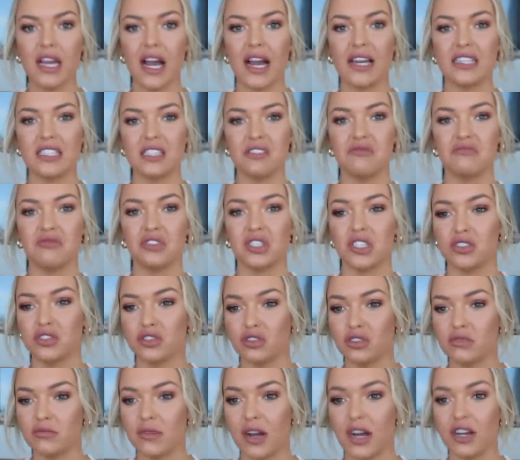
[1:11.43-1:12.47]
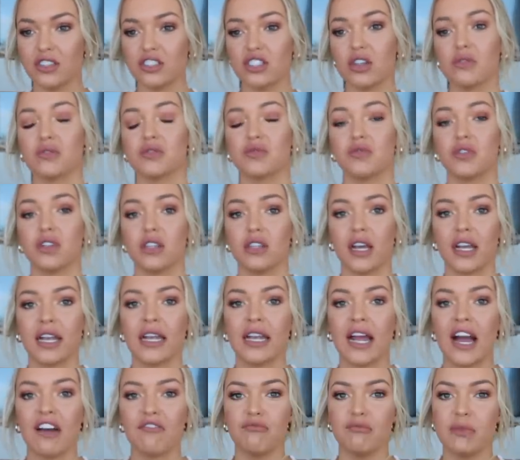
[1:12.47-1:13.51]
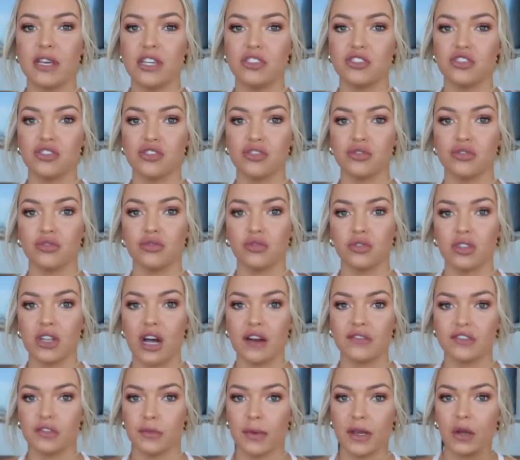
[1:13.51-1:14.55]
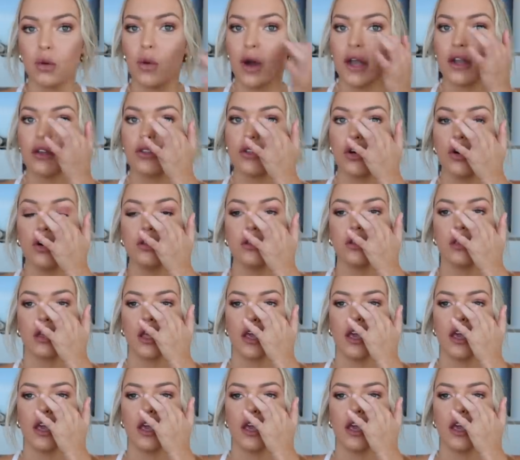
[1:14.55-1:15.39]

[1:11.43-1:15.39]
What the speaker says: I didn't really do much. I was really lucky to have Mitch, who looked after me quite a lot.